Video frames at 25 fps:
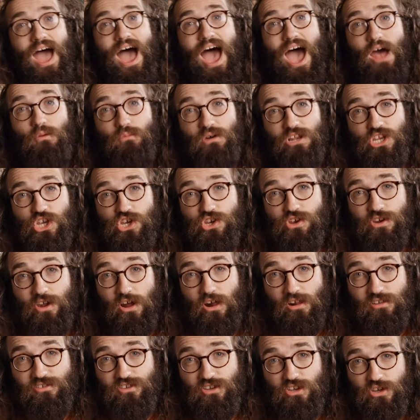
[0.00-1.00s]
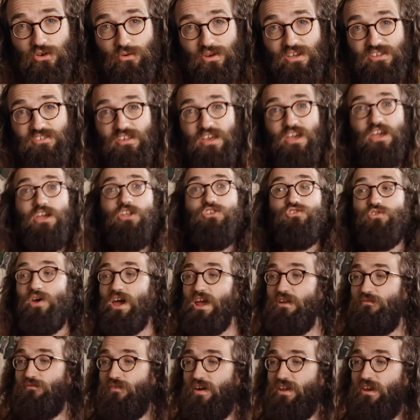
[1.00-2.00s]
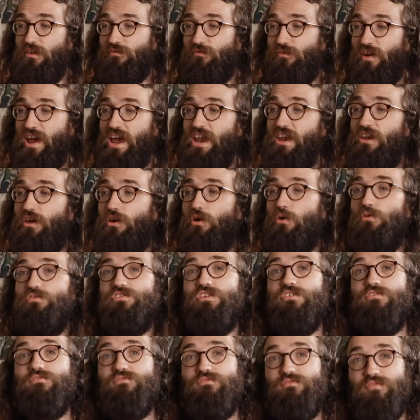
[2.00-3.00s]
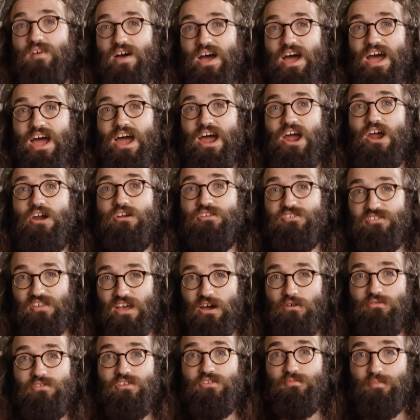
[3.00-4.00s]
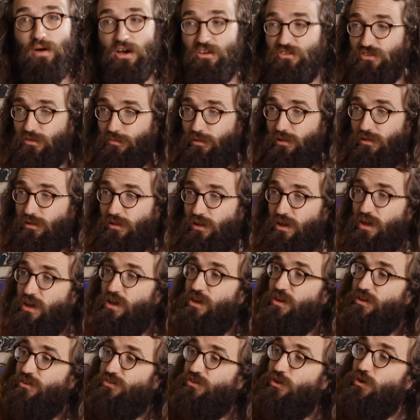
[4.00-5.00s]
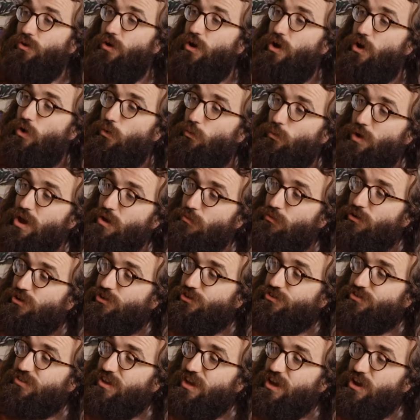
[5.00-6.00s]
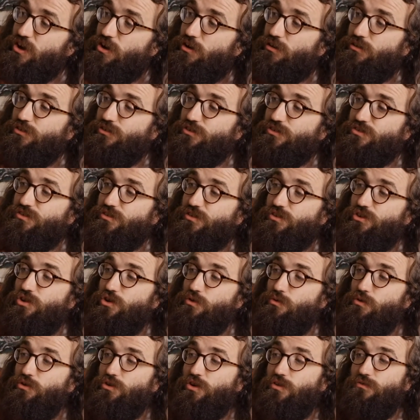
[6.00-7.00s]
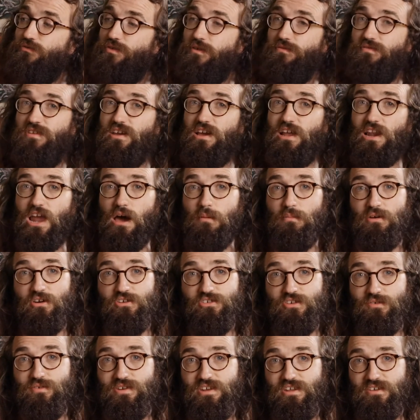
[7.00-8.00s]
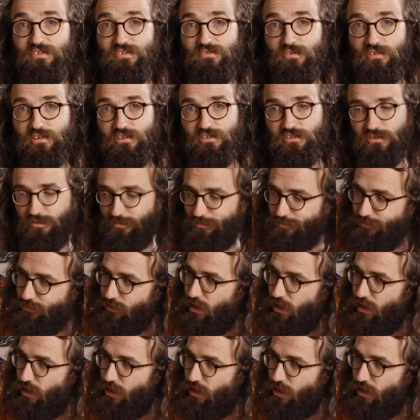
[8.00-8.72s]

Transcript: And what you should also do is try and find a friend who's as far south as possible. So we were just here, just 250 kilometers of a difference.